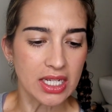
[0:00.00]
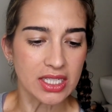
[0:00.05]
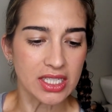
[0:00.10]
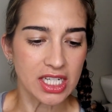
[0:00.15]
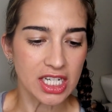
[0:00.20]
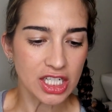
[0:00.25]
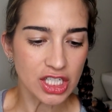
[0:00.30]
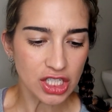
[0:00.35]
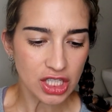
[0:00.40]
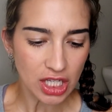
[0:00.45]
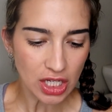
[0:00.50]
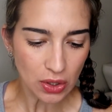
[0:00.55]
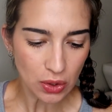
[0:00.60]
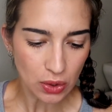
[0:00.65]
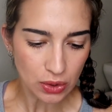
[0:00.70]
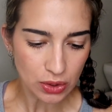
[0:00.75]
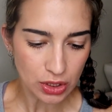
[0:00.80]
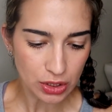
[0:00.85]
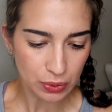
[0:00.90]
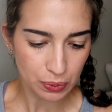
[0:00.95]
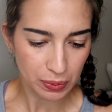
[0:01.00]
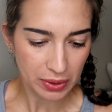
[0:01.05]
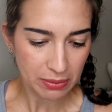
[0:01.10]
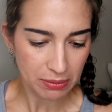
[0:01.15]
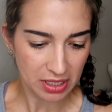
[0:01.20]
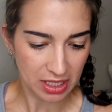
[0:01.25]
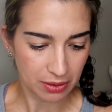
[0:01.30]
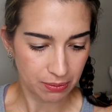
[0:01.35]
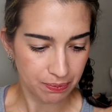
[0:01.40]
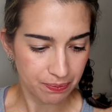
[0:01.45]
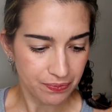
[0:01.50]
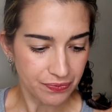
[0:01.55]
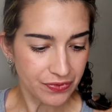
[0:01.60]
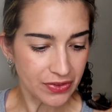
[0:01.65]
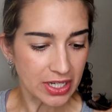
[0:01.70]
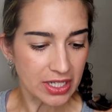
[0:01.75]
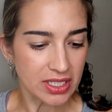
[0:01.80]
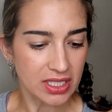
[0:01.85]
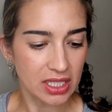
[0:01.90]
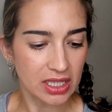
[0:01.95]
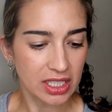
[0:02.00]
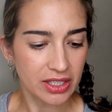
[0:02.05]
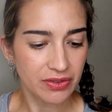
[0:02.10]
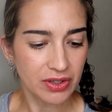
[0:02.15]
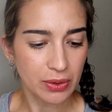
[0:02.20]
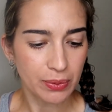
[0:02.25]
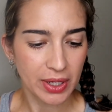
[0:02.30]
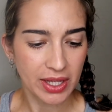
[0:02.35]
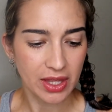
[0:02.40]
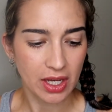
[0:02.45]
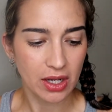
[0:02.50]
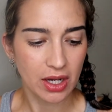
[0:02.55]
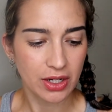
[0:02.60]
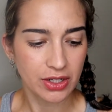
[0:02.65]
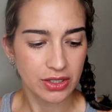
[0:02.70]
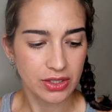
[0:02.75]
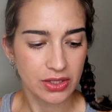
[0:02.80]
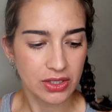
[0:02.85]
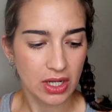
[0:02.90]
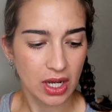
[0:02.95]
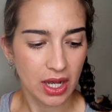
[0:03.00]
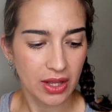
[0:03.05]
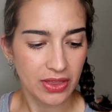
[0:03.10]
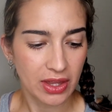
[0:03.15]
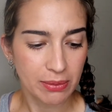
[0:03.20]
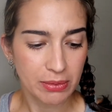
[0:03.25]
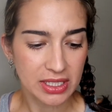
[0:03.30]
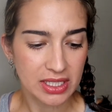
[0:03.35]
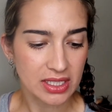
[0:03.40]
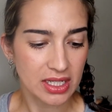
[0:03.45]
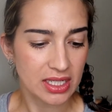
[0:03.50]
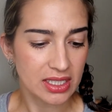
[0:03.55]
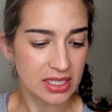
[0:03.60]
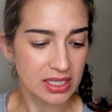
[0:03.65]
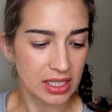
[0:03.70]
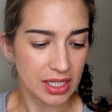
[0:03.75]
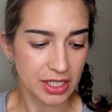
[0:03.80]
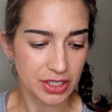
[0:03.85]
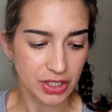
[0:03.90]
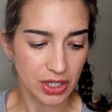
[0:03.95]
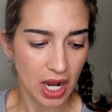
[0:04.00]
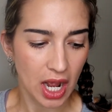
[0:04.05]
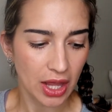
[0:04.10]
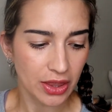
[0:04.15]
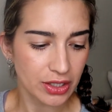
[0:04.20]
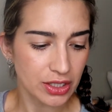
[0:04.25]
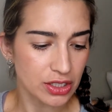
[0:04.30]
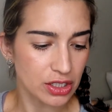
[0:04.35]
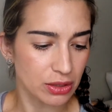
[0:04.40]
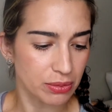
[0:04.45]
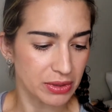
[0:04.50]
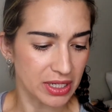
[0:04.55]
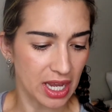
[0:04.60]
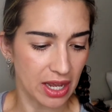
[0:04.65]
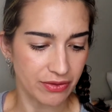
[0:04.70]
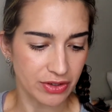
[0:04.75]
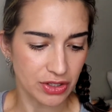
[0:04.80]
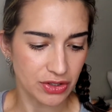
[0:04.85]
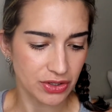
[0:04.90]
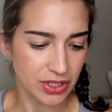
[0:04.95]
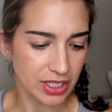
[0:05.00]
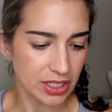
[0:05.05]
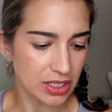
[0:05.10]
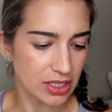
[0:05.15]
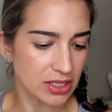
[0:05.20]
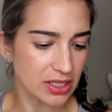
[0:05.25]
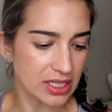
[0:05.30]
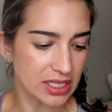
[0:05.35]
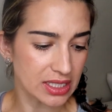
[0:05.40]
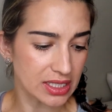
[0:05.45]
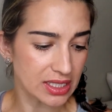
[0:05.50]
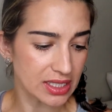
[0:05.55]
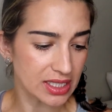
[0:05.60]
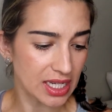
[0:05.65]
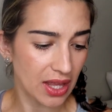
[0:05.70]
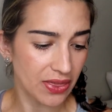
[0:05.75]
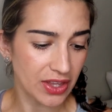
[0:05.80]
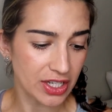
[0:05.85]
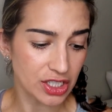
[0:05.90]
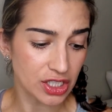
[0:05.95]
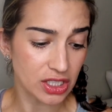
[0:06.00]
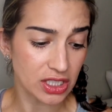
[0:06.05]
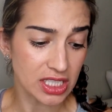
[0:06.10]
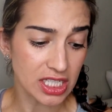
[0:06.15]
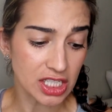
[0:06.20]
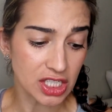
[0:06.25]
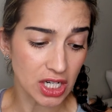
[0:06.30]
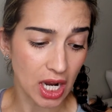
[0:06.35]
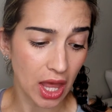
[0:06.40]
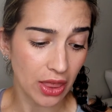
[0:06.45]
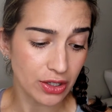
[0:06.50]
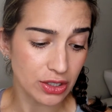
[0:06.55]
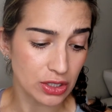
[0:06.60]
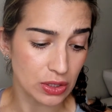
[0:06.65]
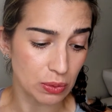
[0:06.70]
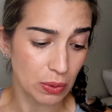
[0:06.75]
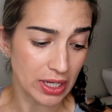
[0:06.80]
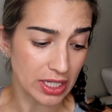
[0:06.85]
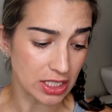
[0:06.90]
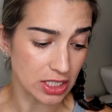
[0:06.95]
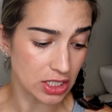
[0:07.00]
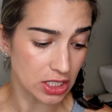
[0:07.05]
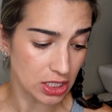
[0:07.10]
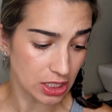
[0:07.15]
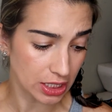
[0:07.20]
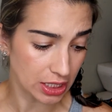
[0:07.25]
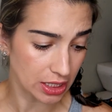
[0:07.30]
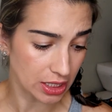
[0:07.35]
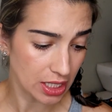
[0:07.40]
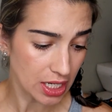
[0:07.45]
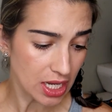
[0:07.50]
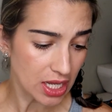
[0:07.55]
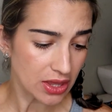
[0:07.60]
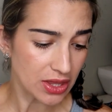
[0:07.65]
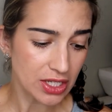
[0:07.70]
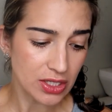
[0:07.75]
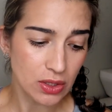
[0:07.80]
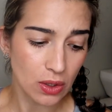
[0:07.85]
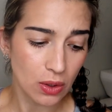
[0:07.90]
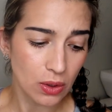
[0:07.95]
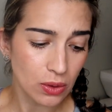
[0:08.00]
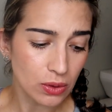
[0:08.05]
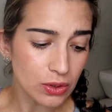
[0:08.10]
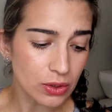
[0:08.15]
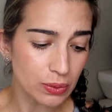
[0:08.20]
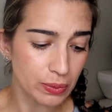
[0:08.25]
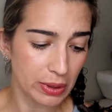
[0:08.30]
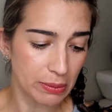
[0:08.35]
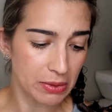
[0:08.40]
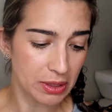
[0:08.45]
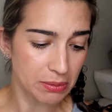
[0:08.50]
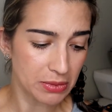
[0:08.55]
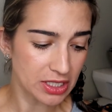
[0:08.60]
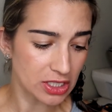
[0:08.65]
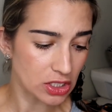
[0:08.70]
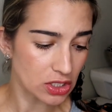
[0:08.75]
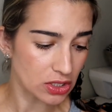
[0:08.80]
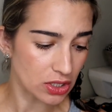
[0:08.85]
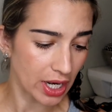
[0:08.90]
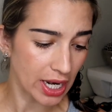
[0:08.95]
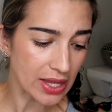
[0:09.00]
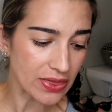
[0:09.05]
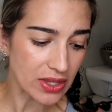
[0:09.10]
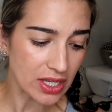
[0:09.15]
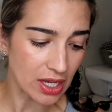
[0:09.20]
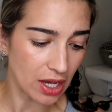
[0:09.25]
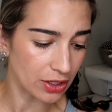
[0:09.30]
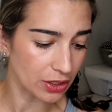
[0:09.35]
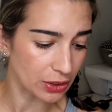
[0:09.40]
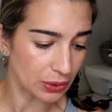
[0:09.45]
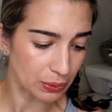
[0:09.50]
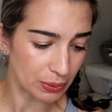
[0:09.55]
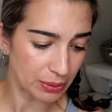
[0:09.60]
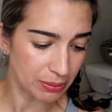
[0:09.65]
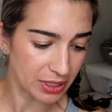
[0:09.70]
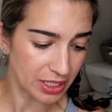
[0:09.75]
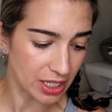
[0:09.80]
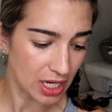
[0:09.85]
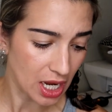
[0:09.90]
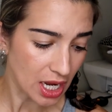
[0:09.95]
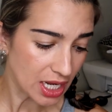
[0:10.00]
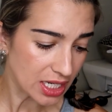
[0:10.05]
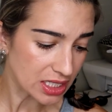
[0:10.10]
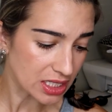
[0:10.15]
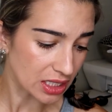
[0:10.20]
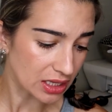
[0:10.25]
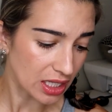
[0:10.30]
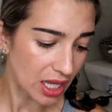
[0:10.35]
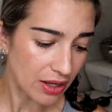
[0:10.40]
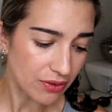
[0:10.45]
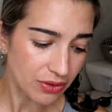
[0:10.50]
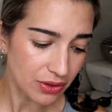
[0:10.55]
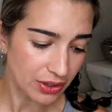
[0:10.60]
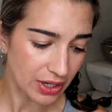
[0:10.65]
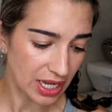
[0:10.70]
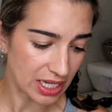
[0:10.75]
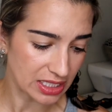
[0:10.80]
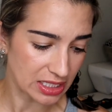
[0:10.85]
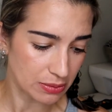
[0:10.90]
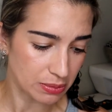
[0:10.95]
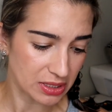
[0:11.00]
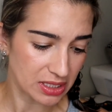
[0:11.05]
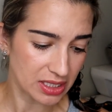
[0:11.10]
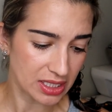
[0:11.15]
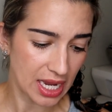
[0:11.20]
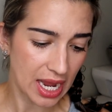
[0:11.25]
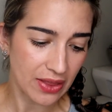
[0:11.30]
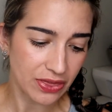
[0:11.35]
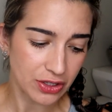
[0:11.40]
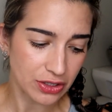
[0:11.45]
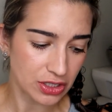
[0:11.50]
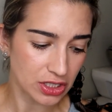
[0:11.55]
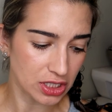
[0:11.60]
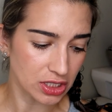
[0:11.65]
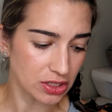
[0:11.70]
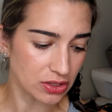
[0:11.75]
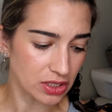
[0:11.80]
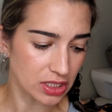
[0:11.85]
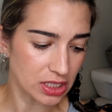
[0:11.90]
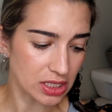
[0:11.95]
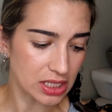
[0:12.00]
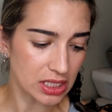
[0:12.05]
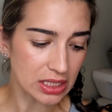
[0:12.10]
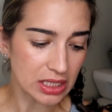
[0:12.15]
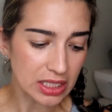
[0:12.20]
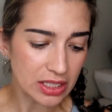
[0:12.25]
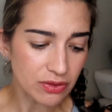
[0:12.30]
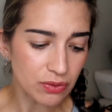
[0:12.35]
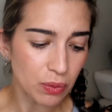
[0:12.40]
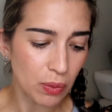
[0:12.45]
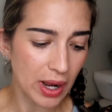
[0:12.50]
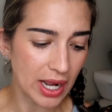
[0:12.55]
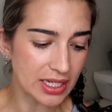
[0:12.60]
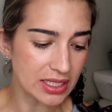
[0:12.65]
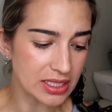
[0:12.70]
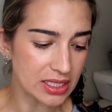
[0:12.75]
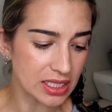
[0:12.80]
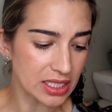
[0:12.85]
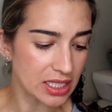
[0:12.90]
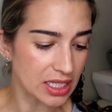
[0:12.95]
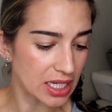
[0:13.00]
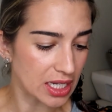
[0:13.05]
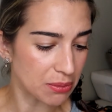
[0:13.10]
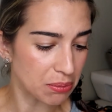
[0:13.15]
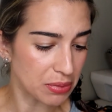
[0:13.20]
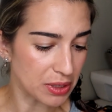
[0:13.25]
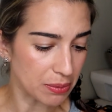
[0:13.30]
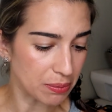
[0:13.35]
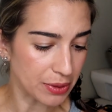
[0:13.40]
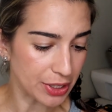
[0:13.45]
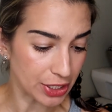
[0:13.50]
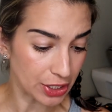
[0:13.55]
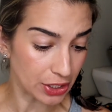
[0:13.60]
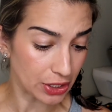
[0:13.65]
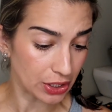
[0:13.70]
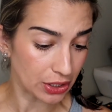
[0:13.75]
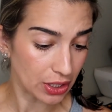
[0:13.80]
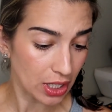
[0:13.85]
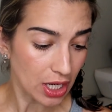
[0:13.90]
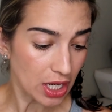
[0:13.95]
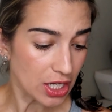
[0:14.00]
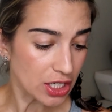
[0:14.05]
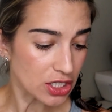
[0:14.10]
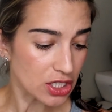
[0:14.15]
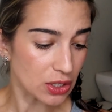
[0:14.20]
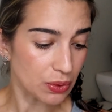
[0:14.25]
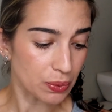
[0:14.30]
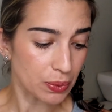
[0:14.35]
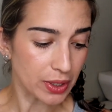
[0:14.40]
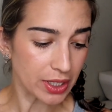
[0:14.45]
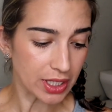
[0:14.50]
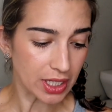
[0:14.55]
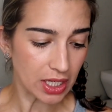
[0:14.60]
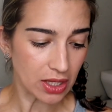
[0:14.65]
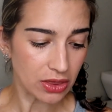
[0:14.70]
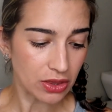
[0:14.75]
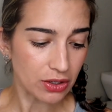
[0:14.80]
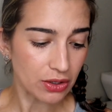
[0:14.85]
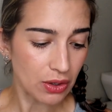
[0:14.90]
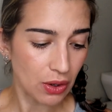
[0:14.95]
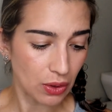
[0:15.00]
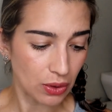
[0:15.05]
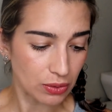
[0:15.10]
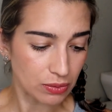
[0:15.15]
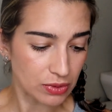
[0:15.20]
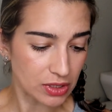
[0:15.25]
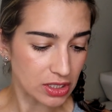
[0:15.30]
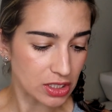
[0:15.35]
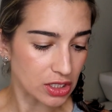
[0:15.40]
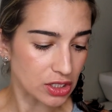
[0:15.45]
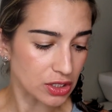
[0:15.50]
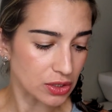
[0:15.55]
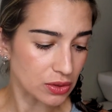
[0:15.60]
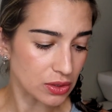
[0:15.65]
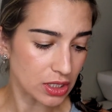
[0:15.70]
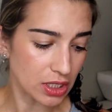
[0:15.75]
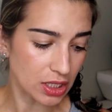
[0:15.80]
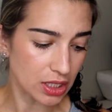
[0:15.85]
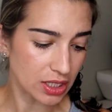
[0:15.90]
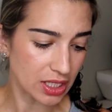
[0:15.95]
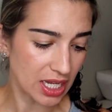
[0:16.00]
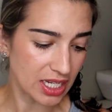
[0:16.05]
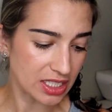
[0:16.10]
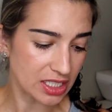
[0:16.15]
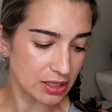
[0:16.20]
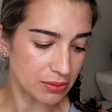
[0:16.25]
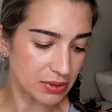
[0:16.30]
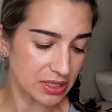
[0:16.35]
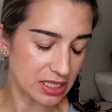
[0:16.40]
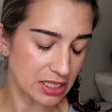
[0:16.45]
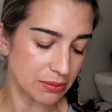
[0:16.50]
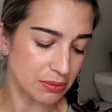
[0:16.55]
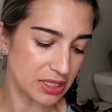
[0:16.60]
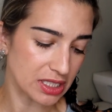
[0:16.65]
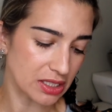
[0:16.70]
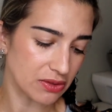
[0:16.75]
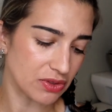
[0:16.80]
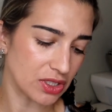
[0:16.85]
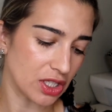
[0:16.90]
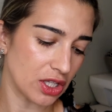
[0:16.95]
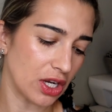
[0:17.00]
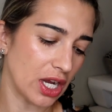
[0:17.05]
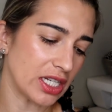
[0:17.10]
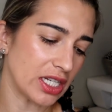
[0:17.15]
teach the older women to live in a way that honors God. They must not slander others or be heavy drinkers. Instead, they should teach others what is good. These older women must train the younger women to love their husbands and their children, to live wisely and be pure, to work in their homes, to do good, and to be submissive to their